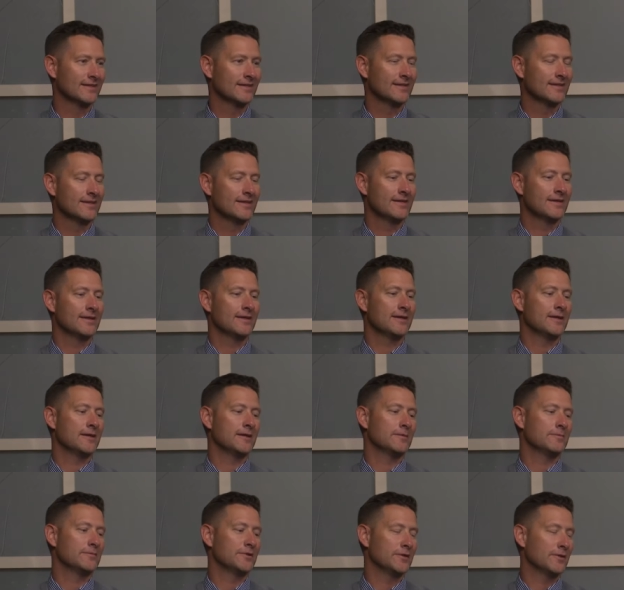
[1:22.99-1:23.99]
And,
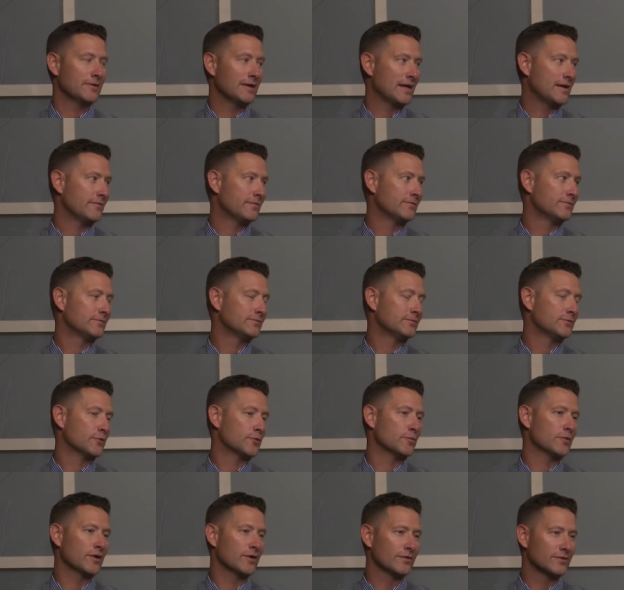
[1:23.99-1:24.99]
um, you know, I have
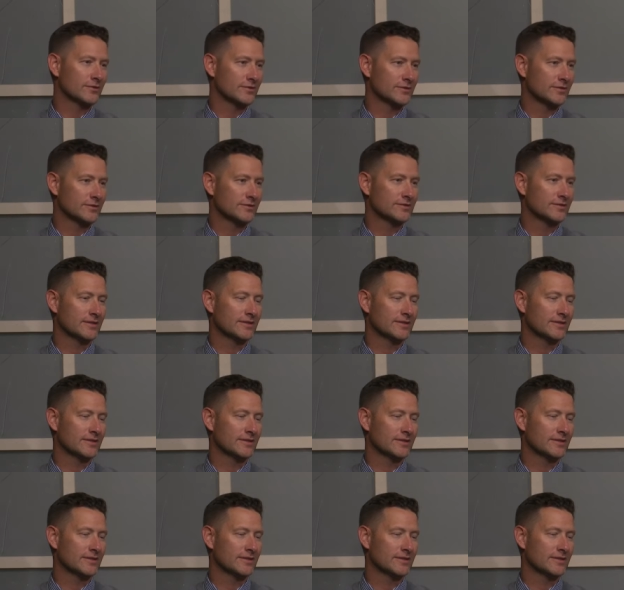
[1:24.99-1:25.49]
four brothers that,